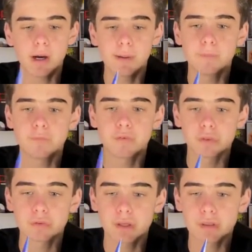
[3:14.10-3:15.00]
for
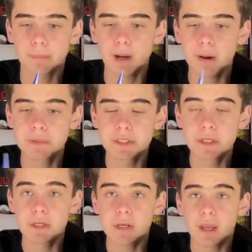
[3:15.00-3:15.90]
three of the pops.
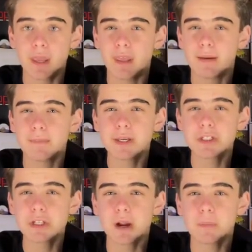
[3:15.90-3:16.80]
And I'm not
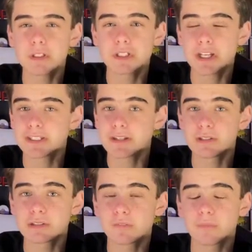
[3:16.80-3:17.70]
sure how much the chase
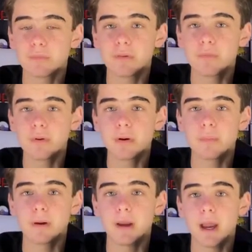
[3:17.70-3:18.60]
goes for,
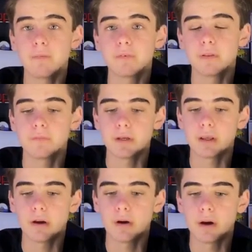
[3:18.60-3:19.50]
but after the
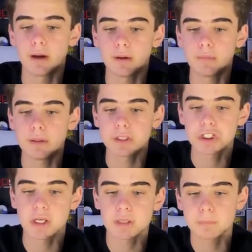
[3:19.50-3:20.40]
video, we can
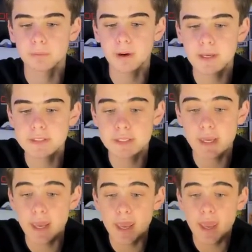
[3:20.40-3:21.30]
check the price.
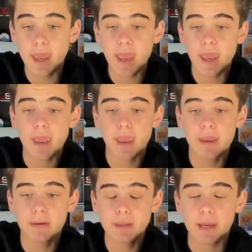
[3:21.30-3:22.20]

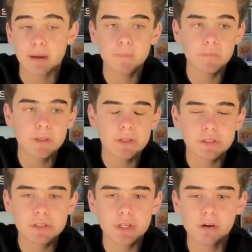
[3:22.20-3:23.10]
And yeah,
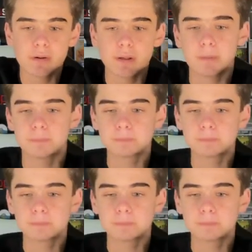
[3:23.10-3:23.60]
so I'm